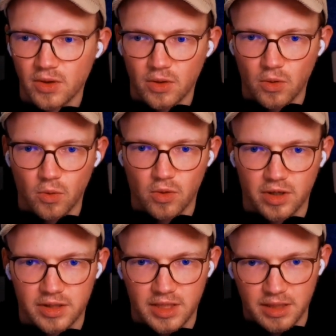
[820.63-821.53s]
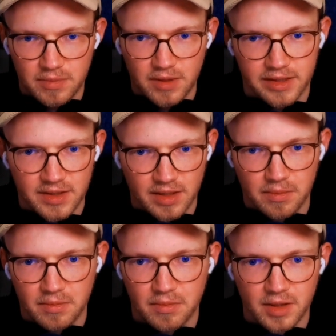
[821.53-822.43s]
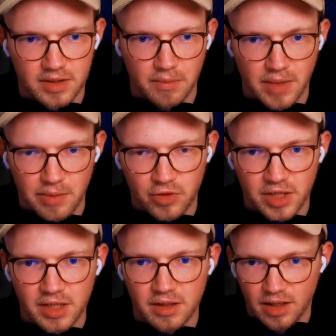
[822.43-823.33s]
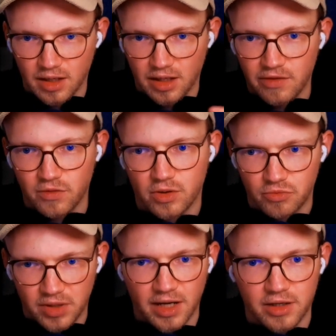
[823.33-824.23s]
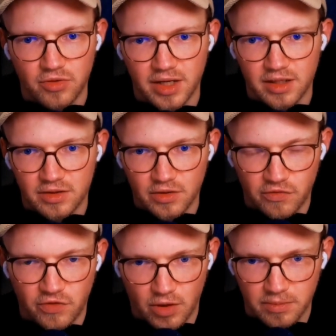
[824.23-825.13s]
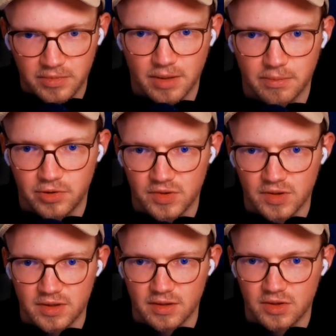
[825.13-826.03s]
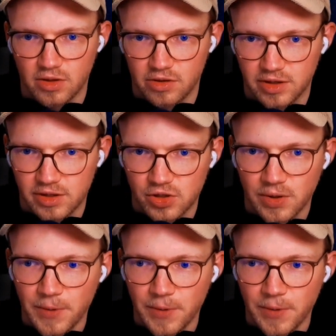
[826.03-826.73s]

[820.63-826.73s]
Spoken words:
or keep like some memory alive or rehydrate it from some persistent storage.